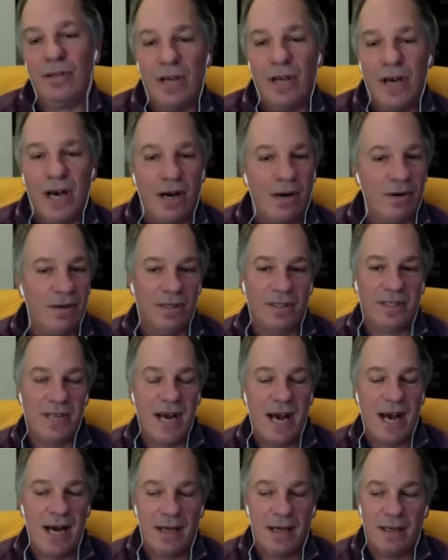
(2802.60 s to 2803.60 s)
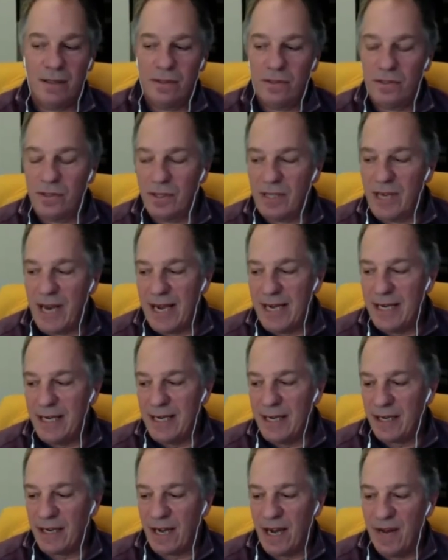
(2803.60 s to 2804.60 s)
No, it's not. So the
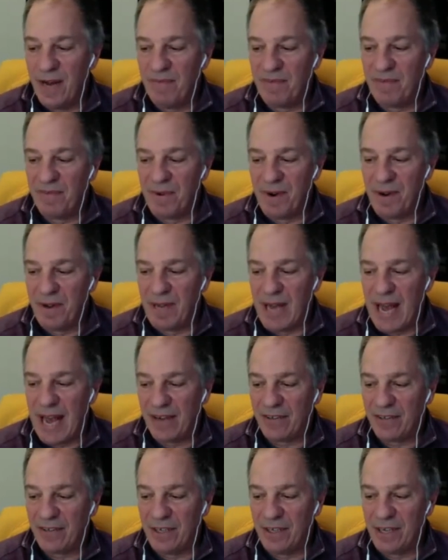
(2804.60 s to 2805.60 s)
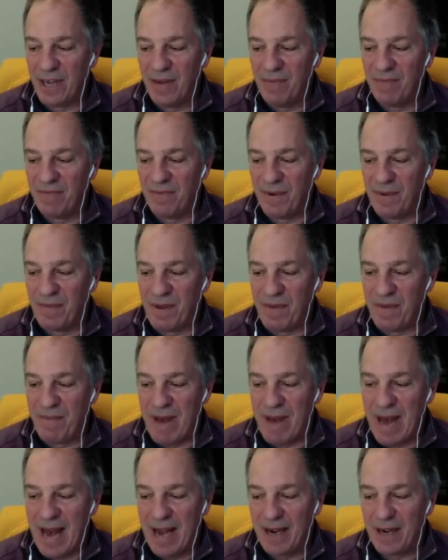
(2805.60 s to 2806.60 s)
idea comes from the
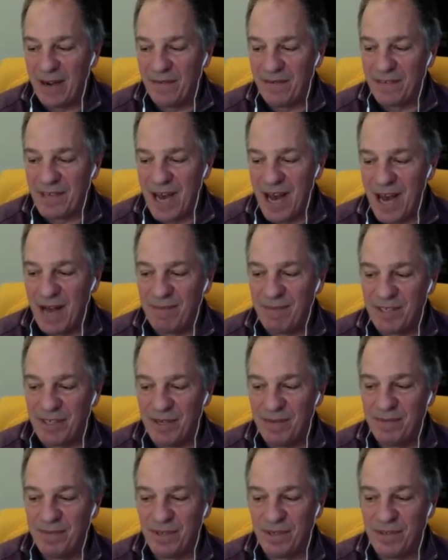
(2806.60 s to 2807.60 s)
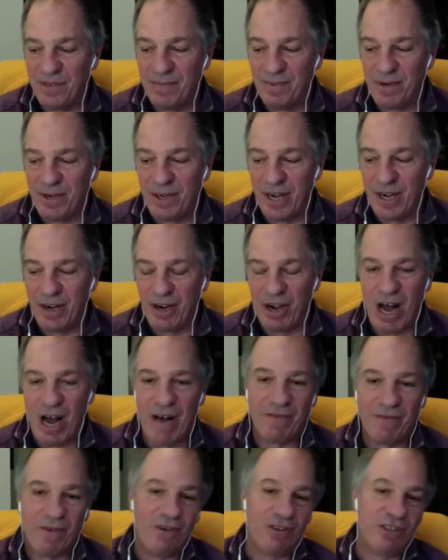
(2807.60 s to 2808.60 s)
back of Tom Simpson's book on
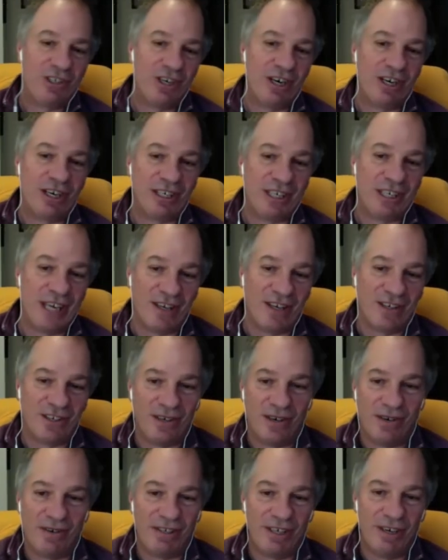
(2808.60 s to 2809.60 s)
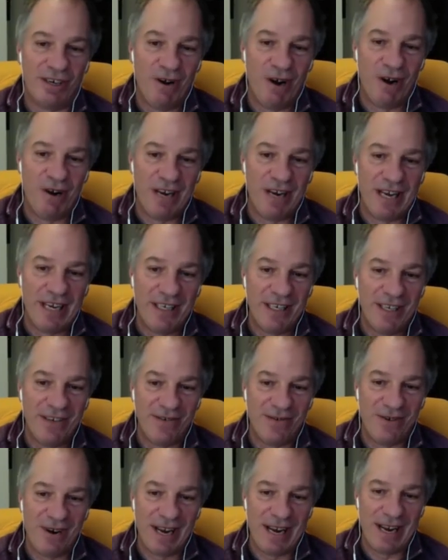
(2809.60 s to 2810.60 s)
golf course architecture, which he wrote in
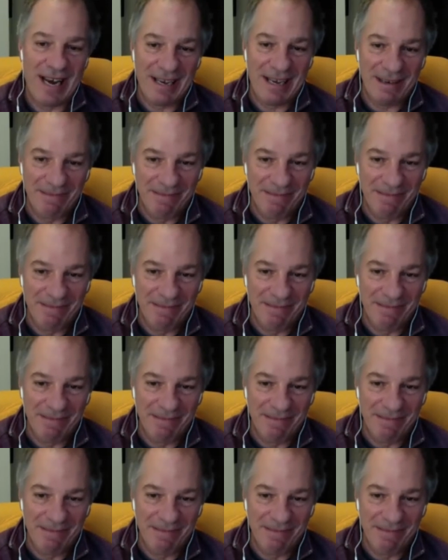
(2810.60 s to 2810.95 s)
1929.